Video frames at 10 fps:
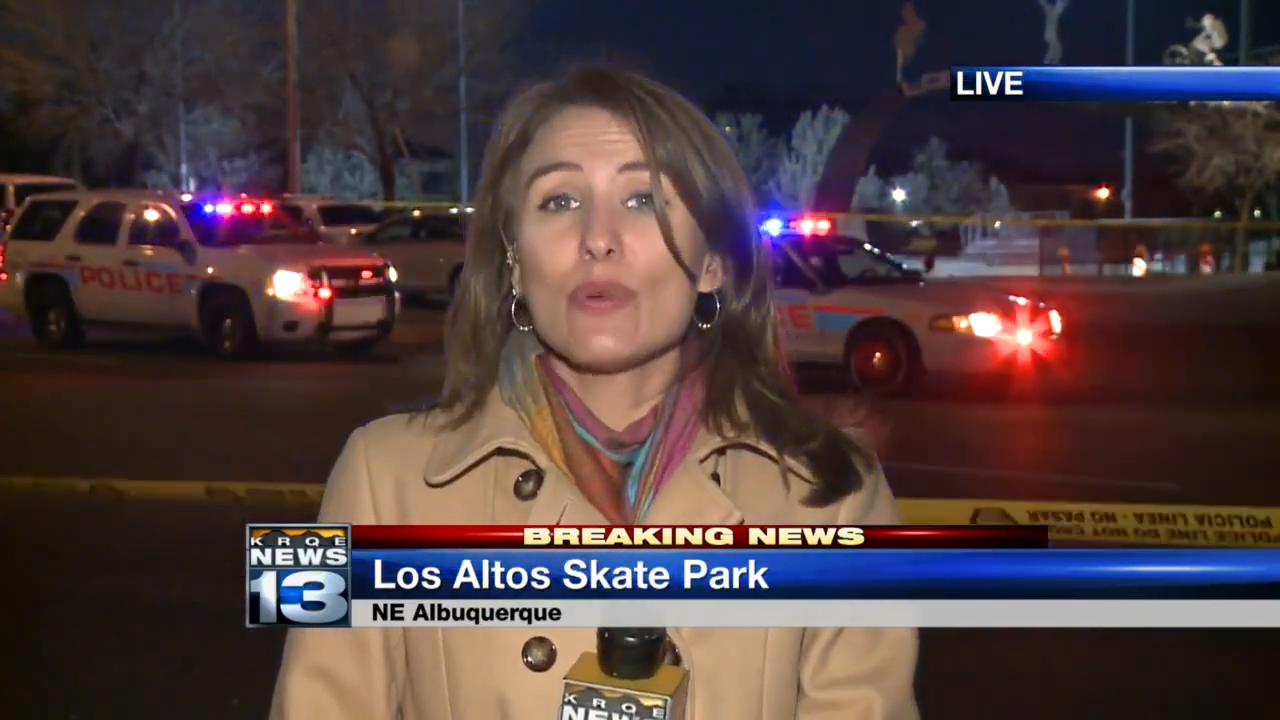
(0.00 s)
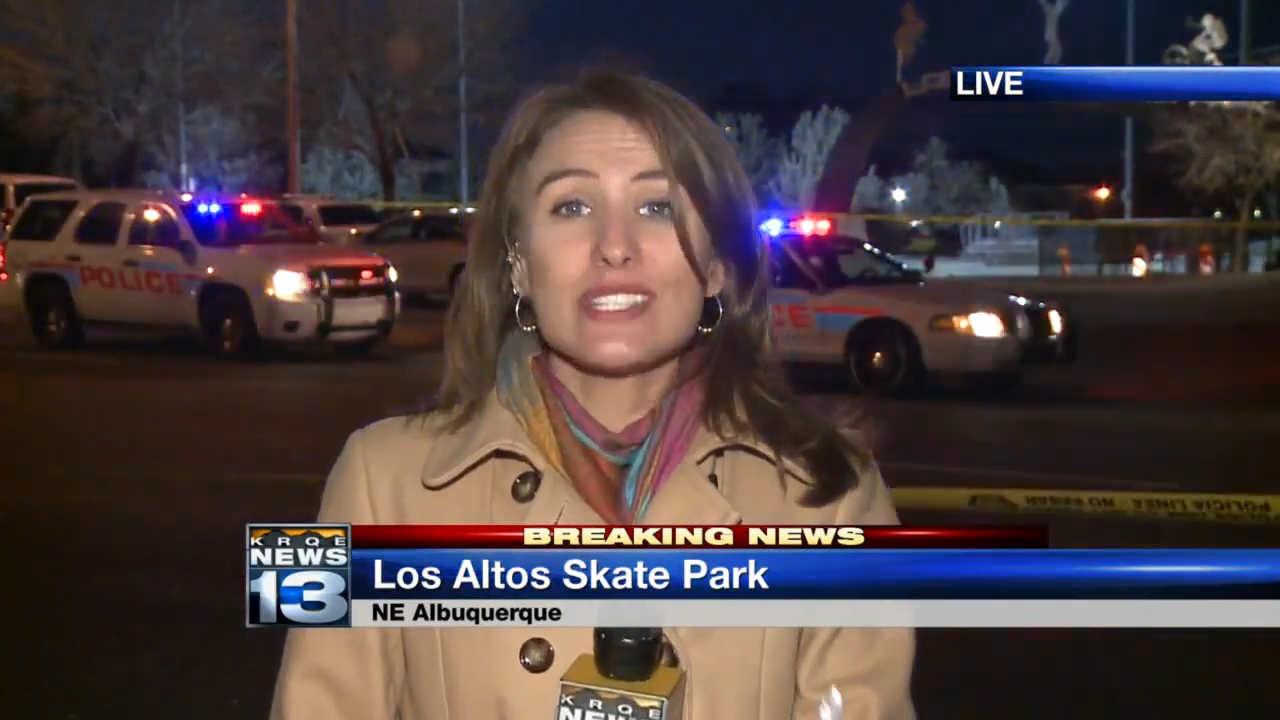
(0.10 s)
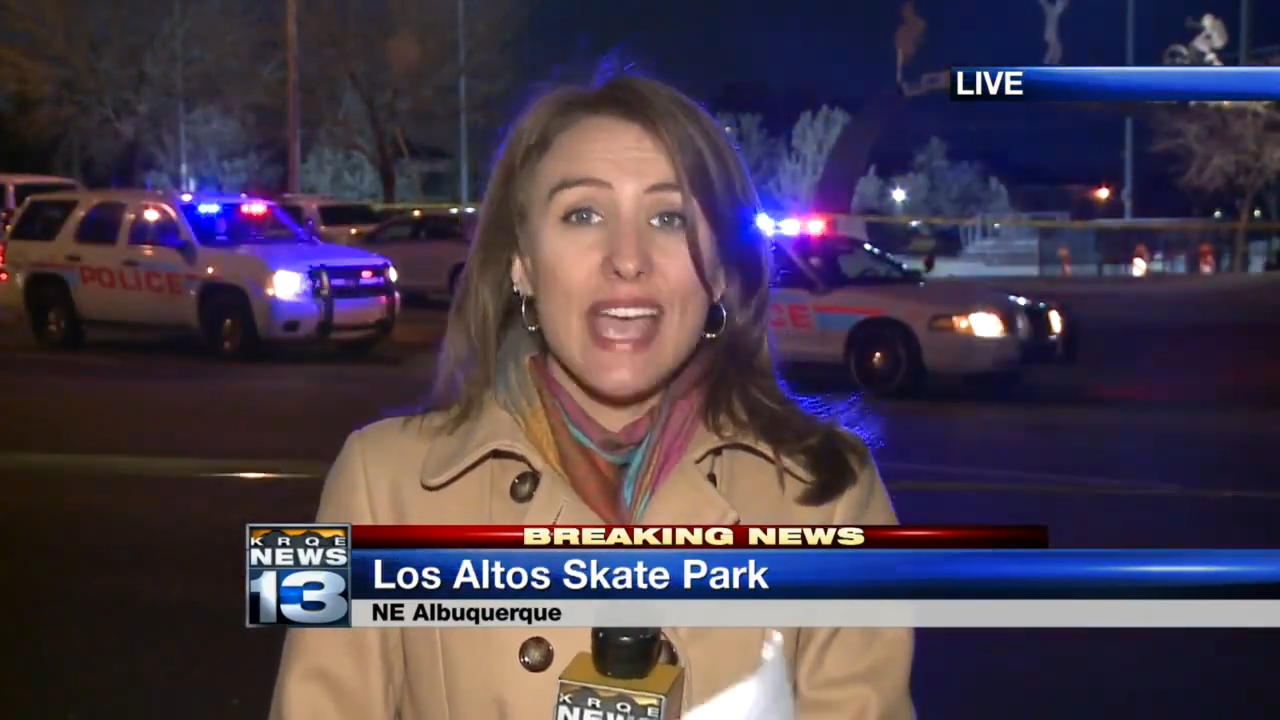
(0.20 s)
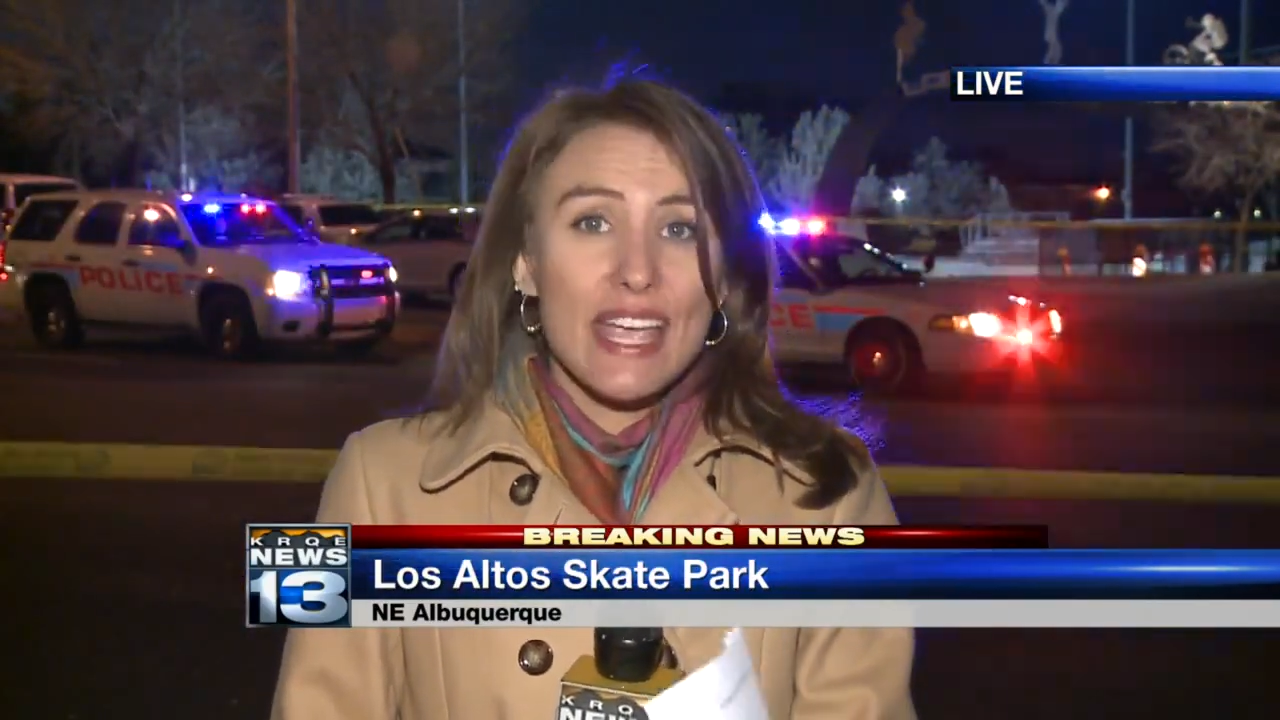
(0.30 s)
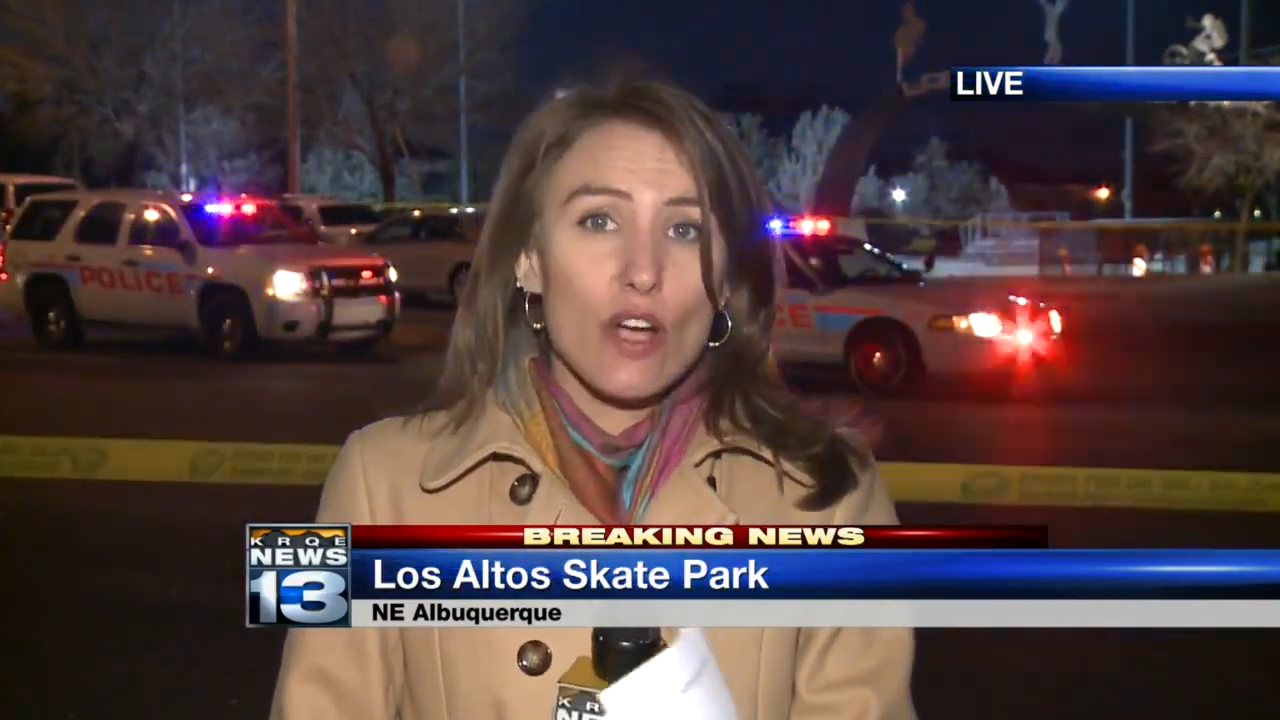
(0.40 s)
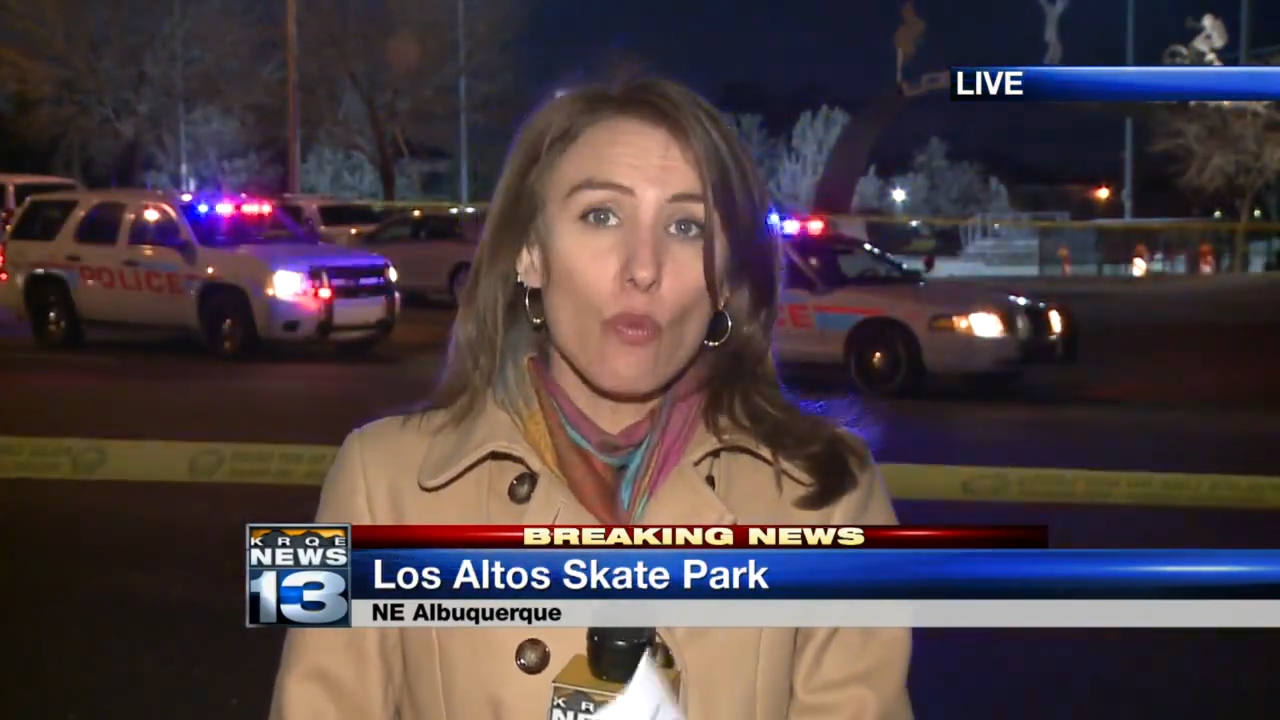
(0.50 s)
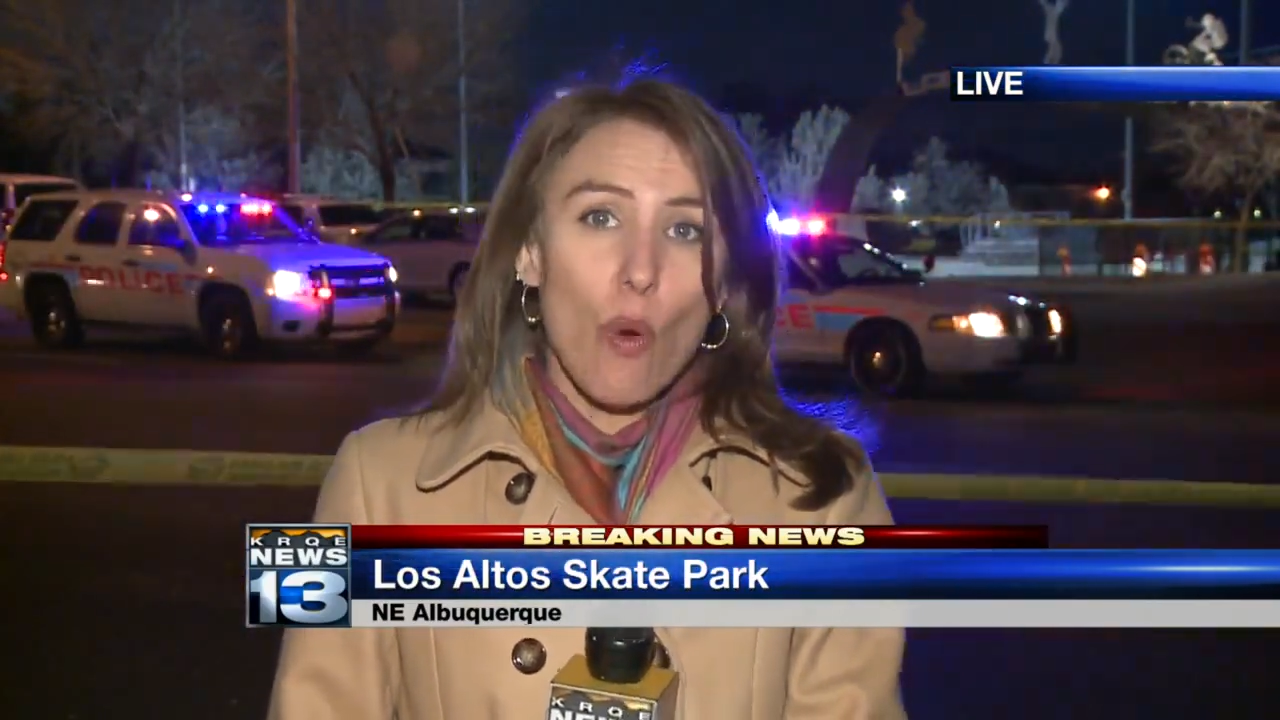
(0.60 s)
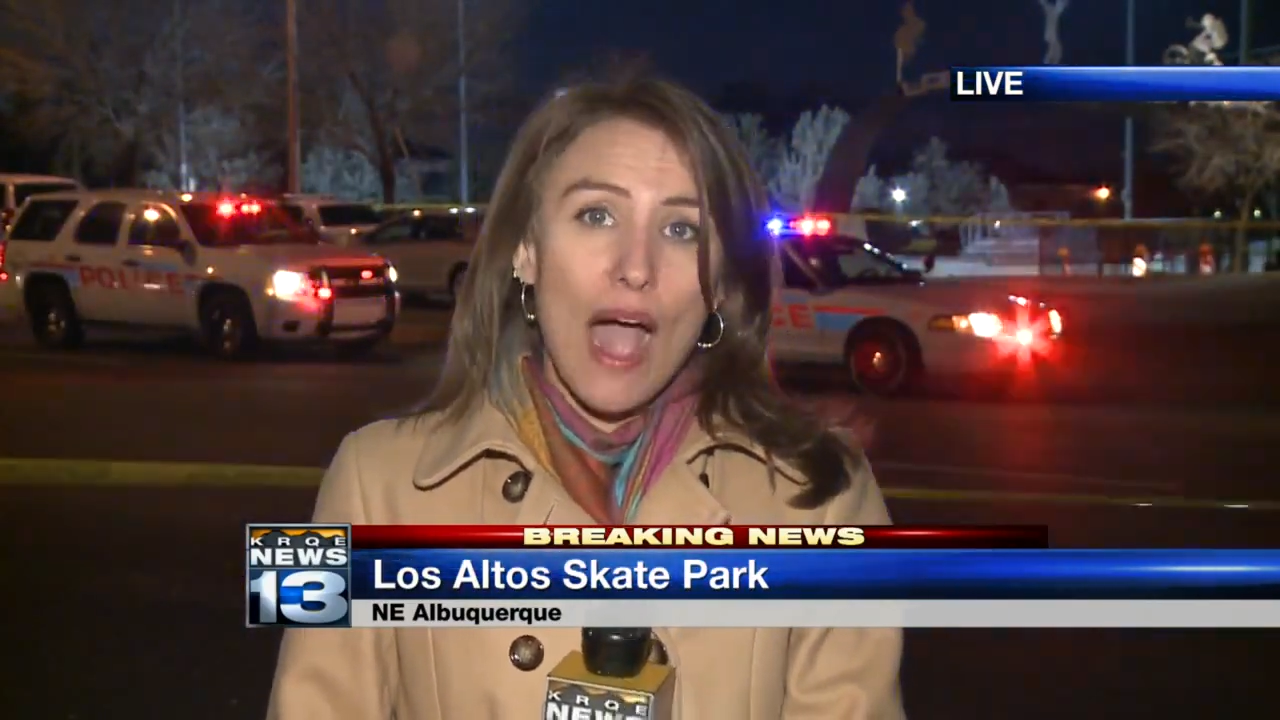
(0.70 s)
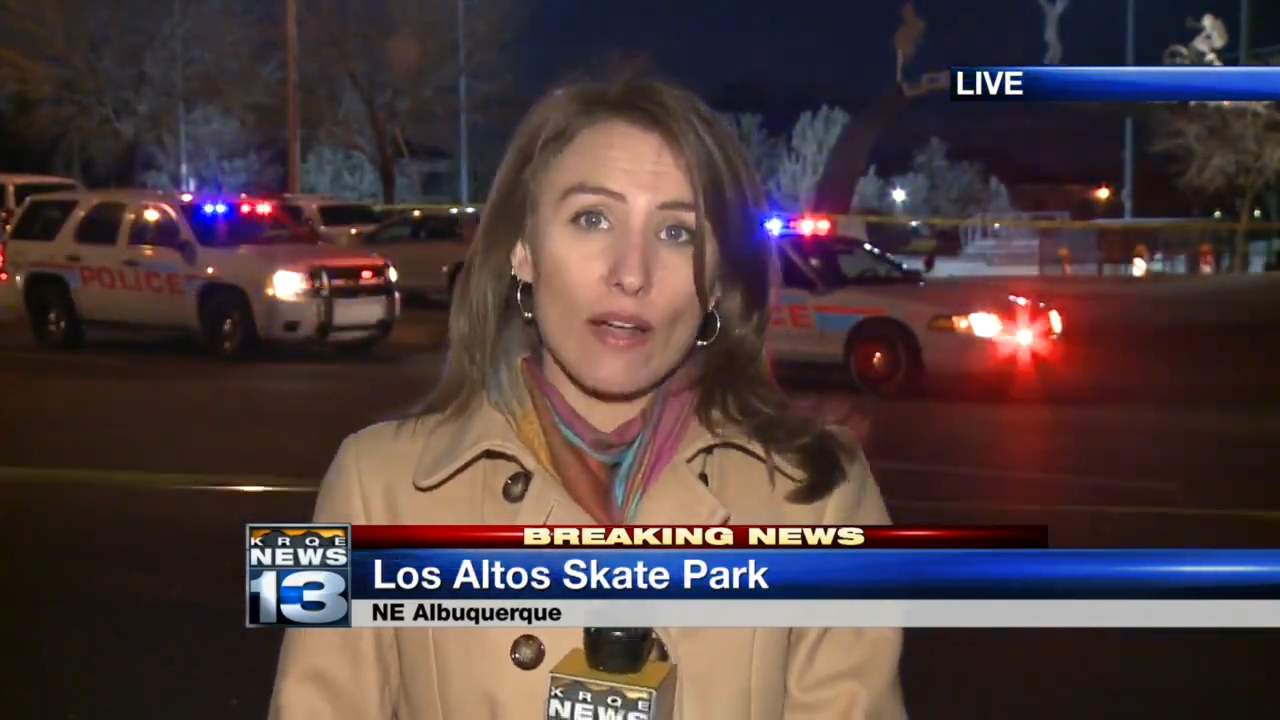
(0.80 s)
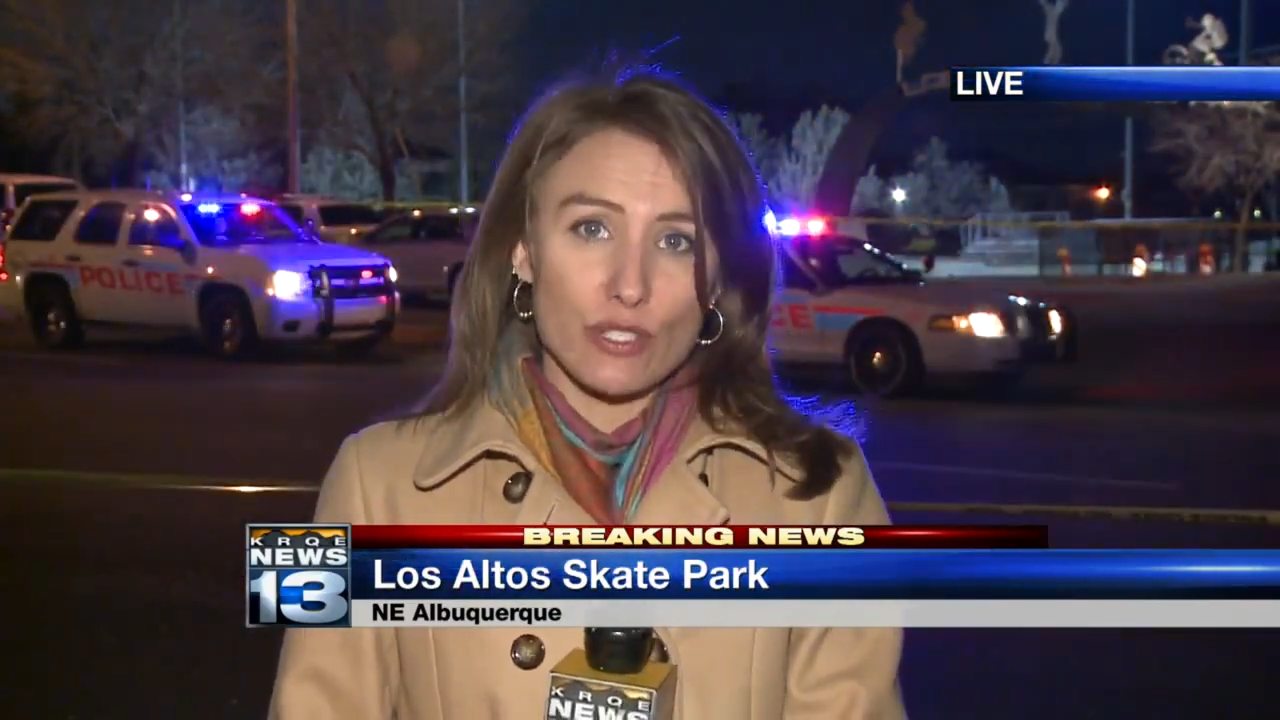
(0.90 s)
would take a
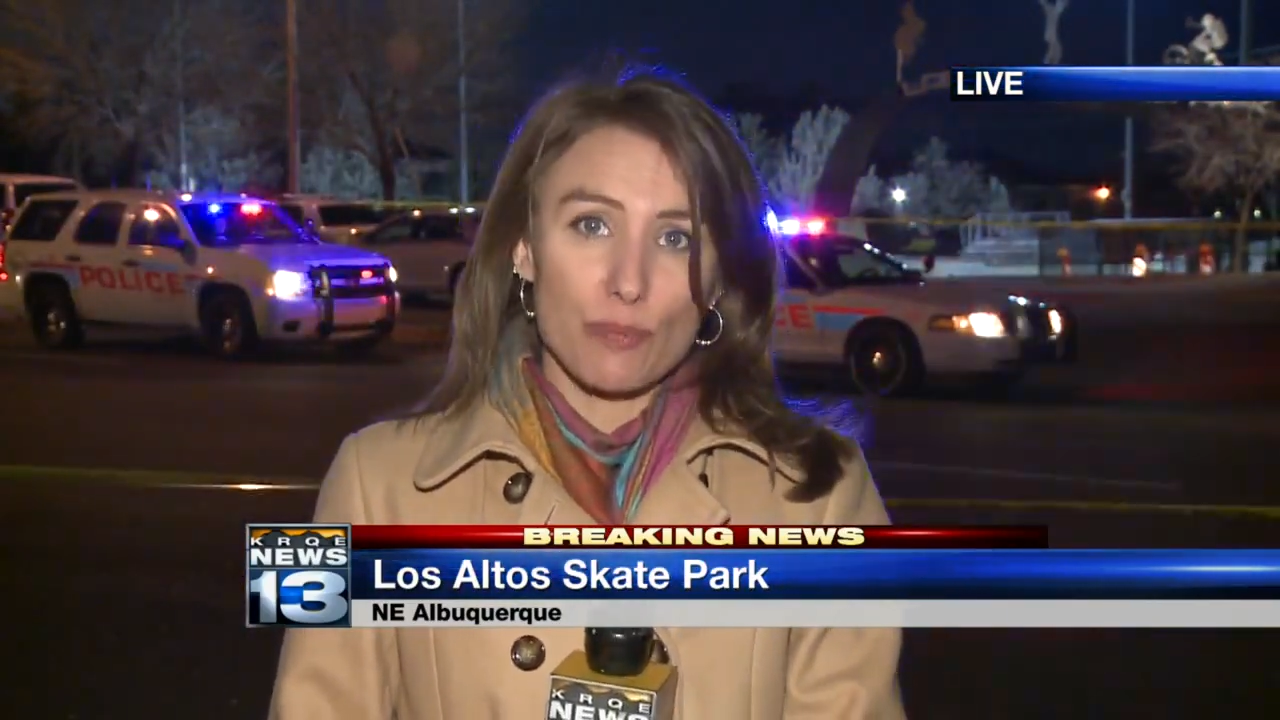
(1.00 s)
while